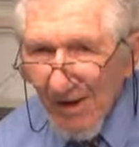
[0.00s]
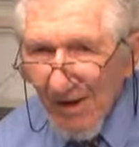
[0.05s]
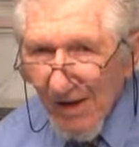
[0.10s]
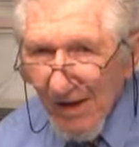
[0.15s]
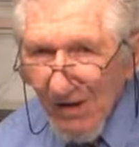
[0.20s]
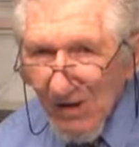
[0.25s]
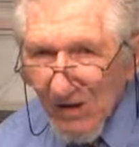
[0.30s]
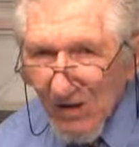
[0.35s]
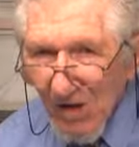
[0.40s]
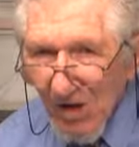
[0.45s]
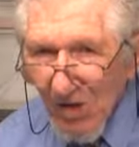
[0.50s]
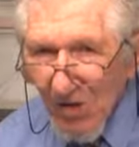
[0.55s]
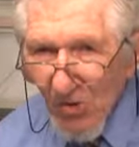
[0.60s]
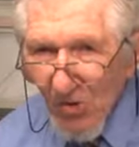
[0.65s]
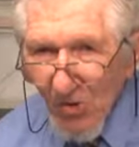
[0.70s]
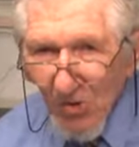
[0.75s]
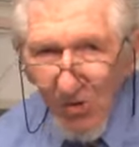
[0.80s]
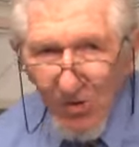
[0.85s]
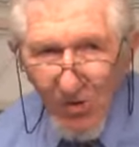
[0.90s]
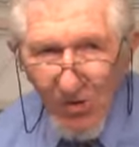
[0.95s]
And
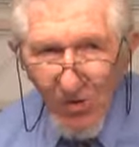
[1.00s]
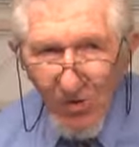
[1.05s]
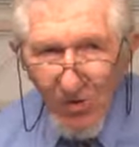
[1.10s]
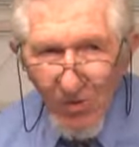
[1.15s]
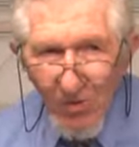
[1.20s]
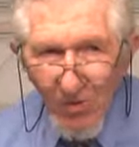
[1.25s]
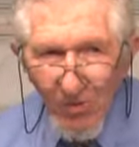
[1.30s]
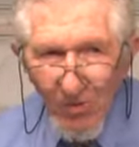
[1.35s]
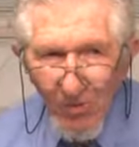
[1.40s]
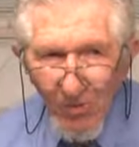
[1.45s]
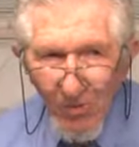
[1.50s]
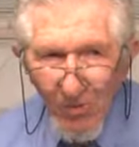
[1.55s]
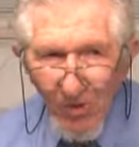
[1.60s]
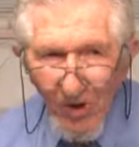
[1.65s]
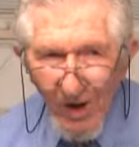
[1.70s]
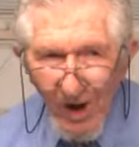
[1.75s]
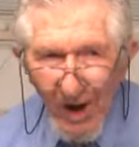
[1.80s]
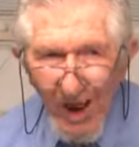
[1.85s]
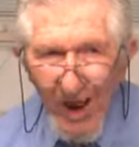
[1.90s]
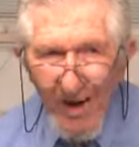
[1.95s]
so
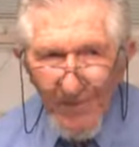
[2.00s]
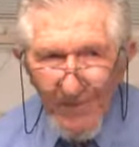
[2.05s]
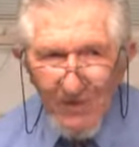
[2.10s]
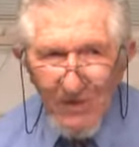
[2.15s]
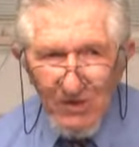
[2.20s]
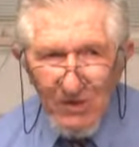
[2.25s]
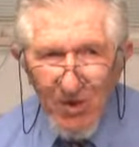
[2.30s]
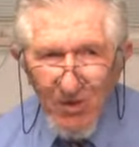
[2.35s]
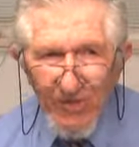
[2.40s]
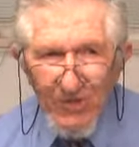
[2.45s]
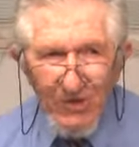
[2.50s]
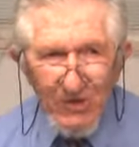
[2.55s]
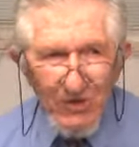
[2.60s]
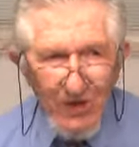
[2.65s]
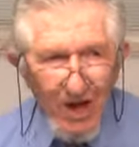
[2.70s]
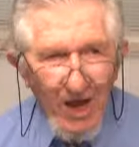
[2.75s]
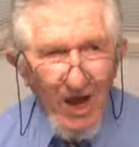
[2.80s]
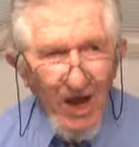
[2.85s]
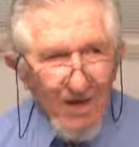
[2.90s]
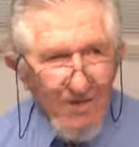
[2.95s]
what happens over
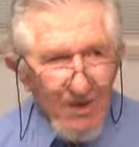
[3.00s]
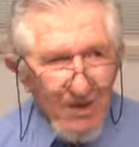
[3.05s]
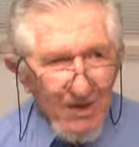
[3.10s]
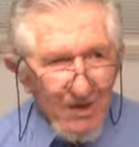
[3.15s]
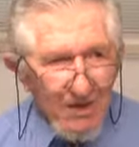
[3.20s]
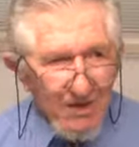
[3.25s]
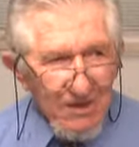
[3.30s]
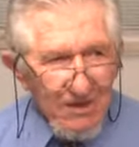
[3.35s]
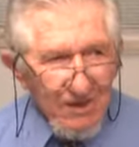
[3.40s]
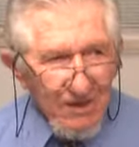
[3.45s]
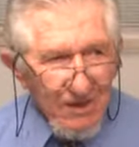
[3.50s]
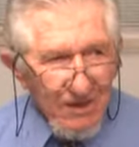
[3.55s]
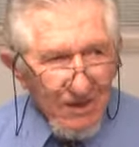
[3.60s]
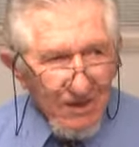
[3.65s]
time is